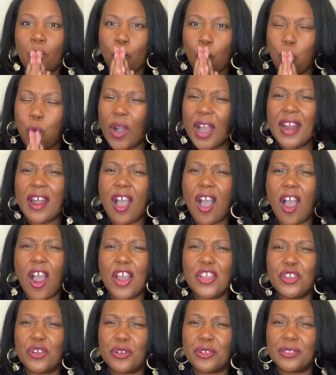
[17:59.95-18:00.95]
what are
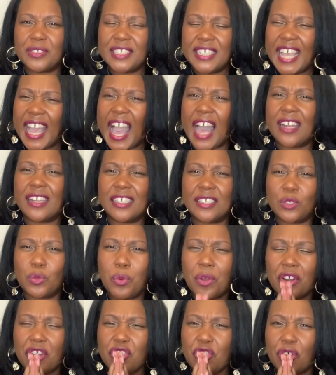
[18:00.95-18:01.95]
your talents,
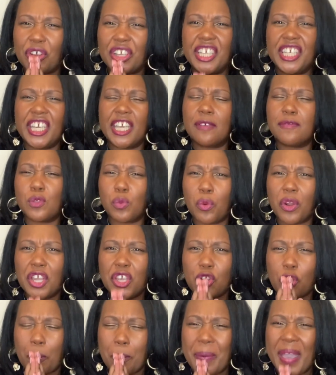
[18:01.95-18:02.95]
what are your gifts, what are
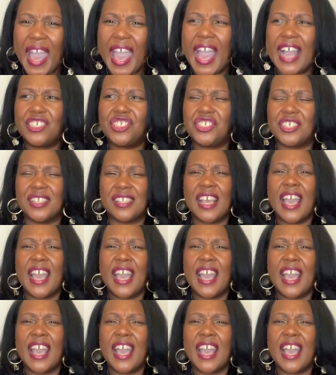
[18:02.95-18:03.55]
your passions,